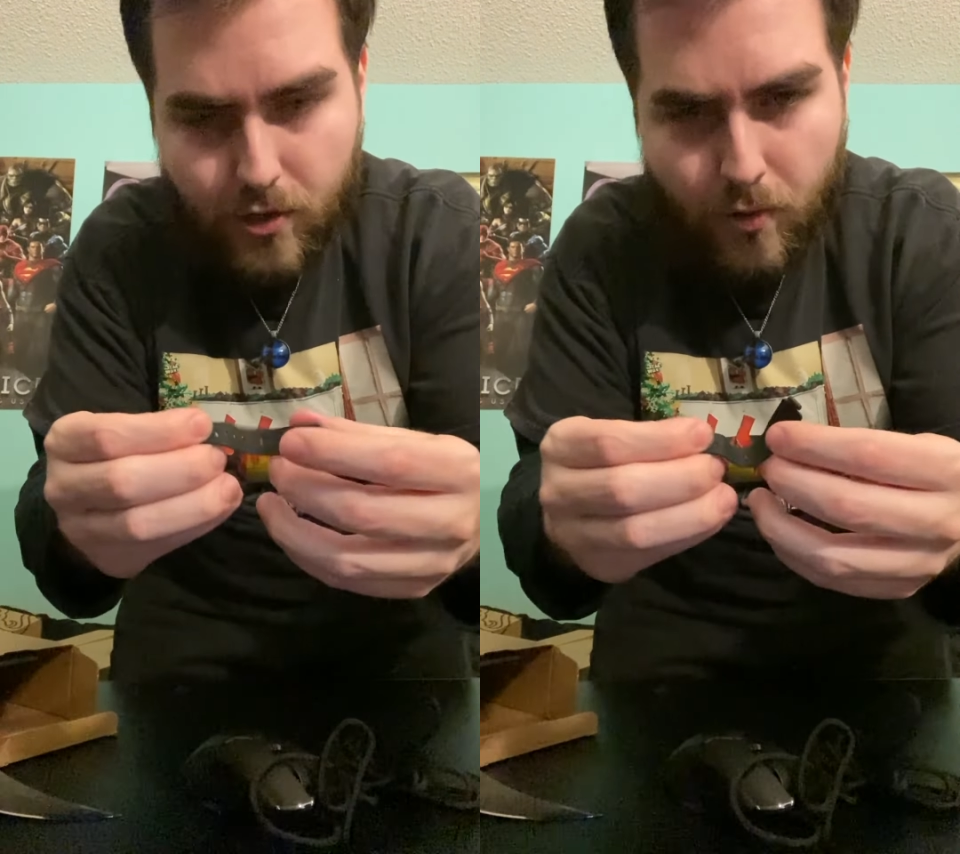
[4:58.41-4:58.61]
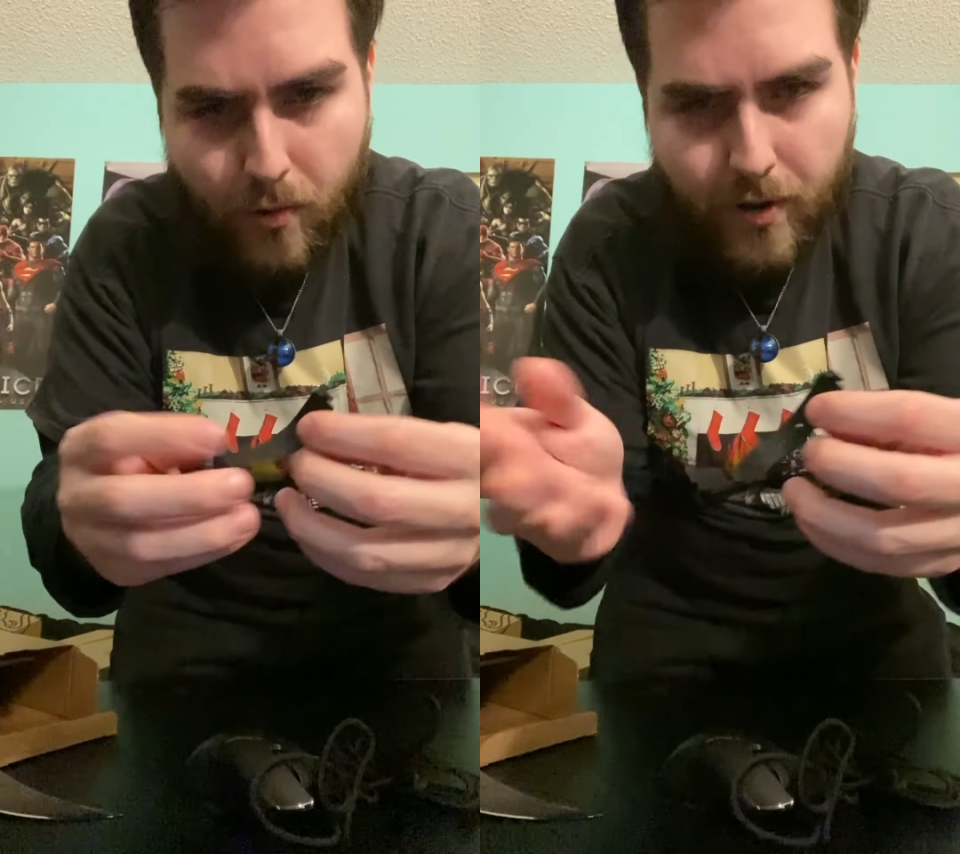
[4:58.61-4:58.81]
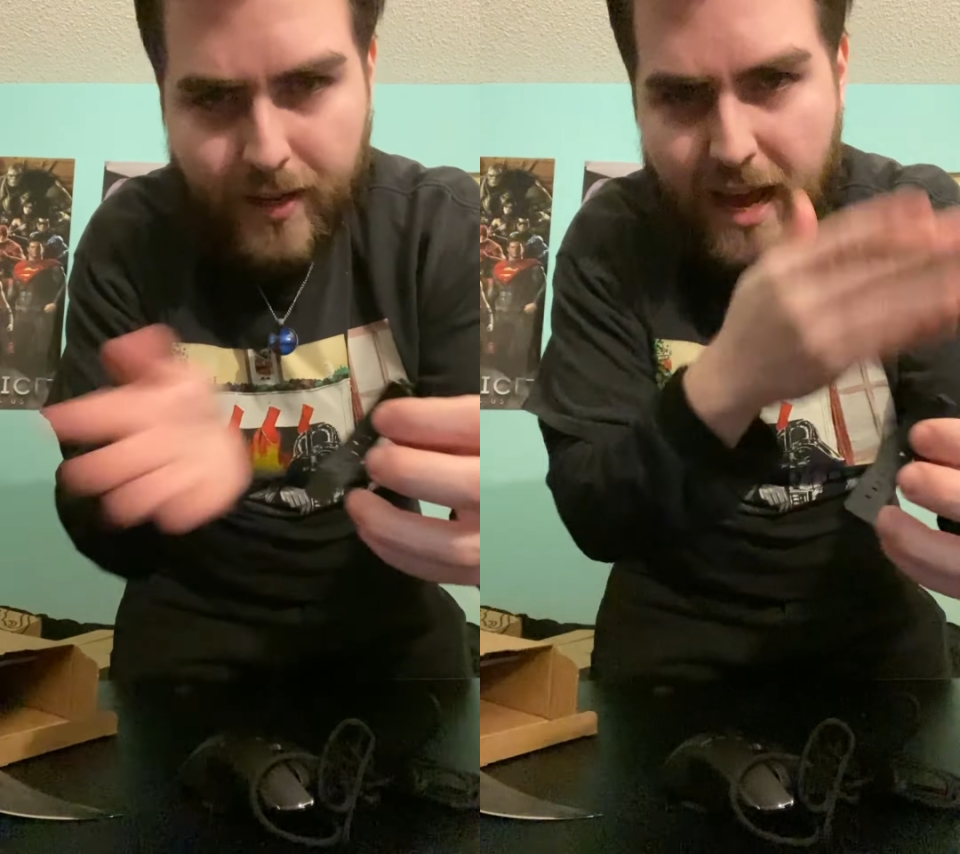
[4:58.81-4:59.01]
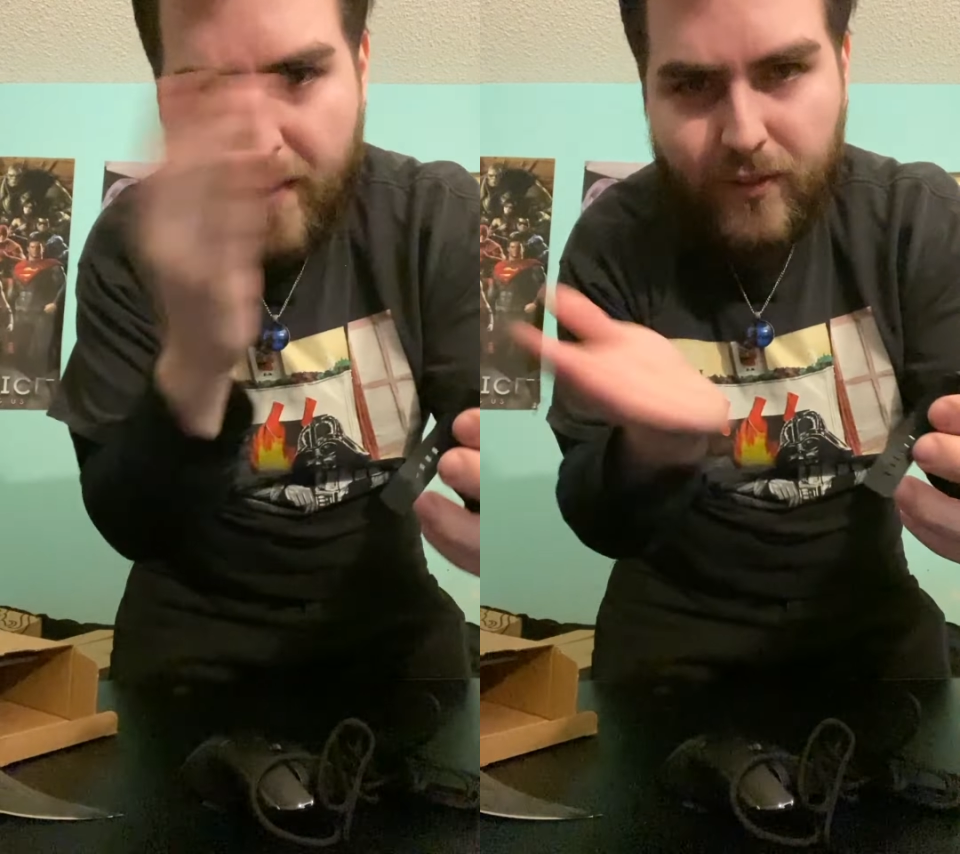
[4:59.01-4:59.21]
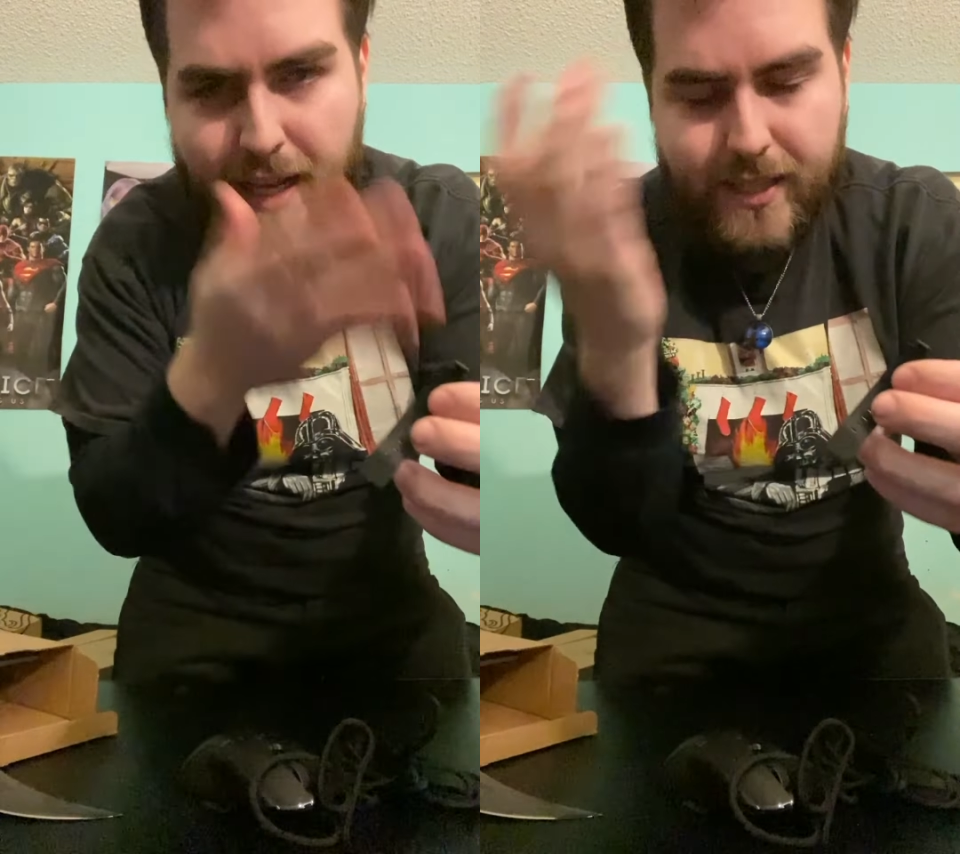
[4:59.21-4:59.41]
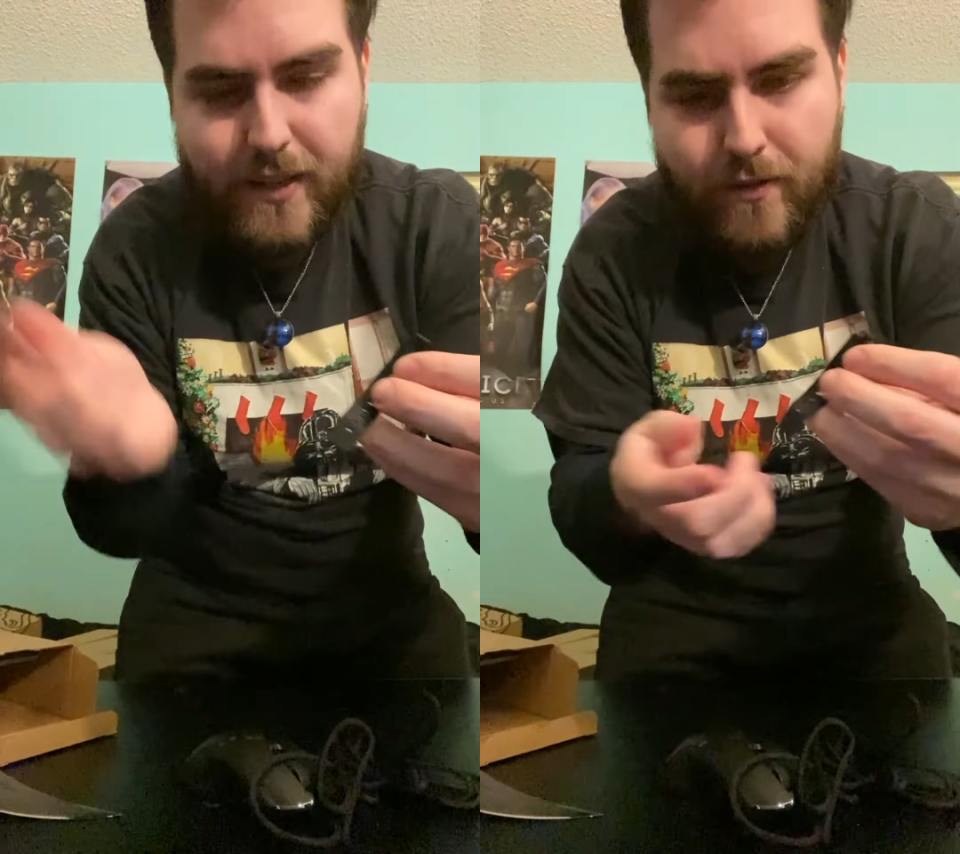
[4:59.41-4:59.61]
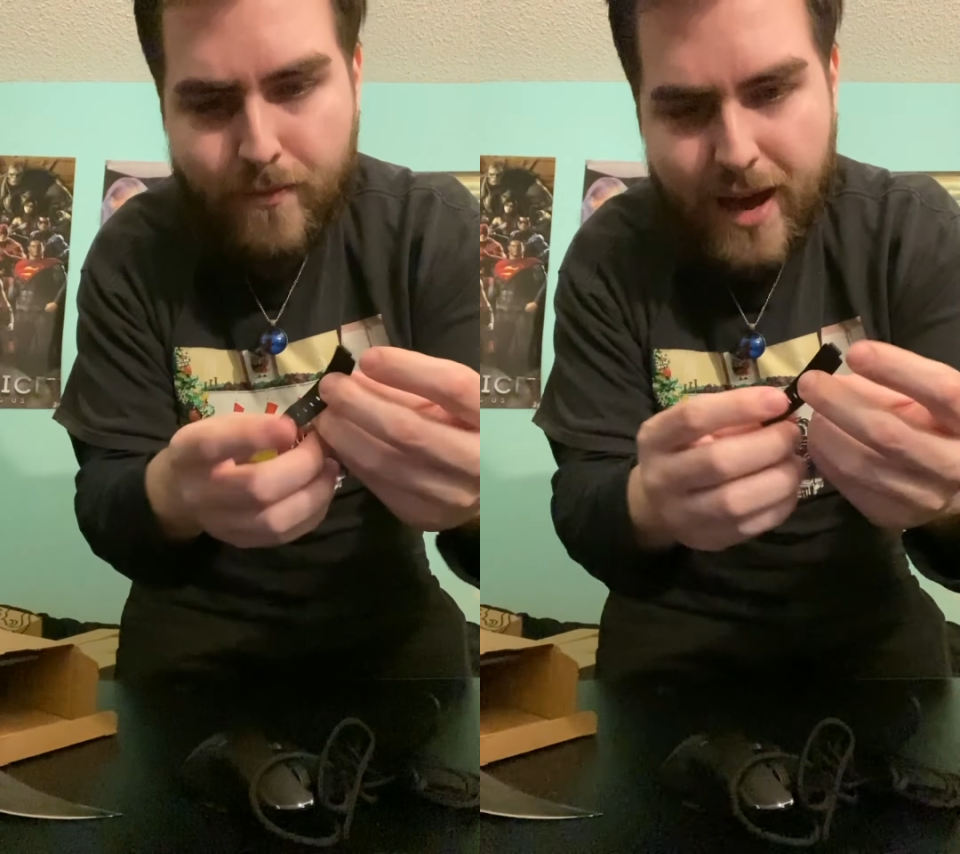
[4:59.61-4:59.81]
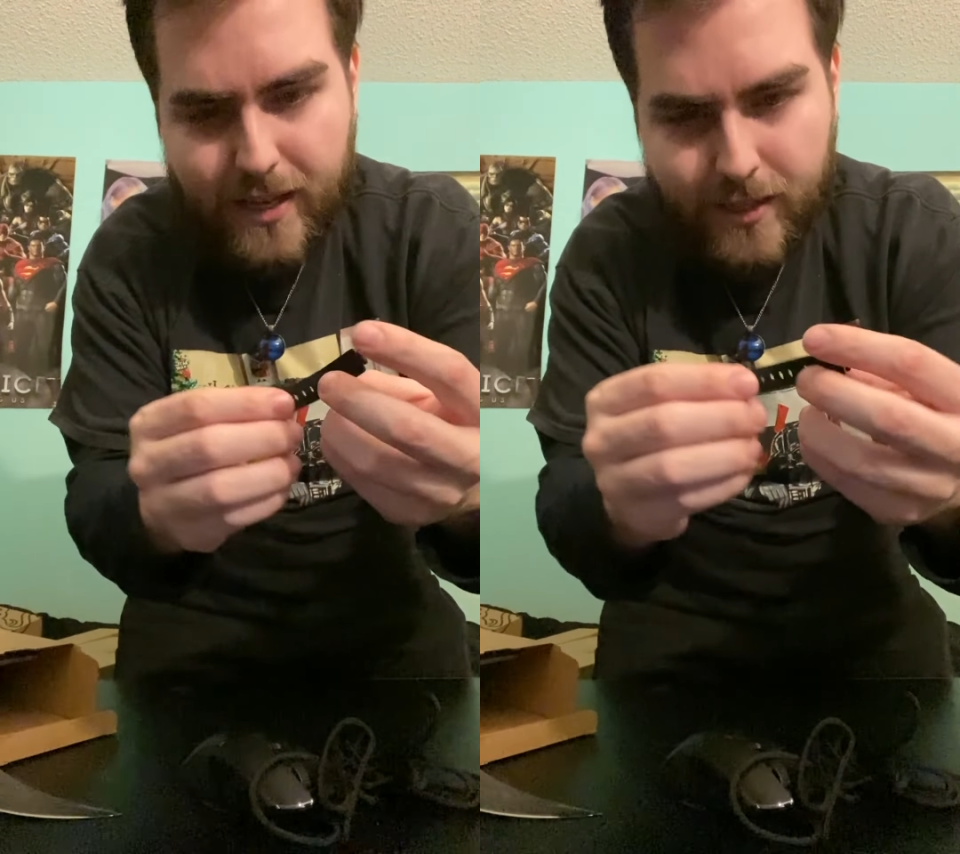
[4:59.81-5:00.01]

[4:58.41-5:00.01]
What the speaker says: cord and have less of a mess.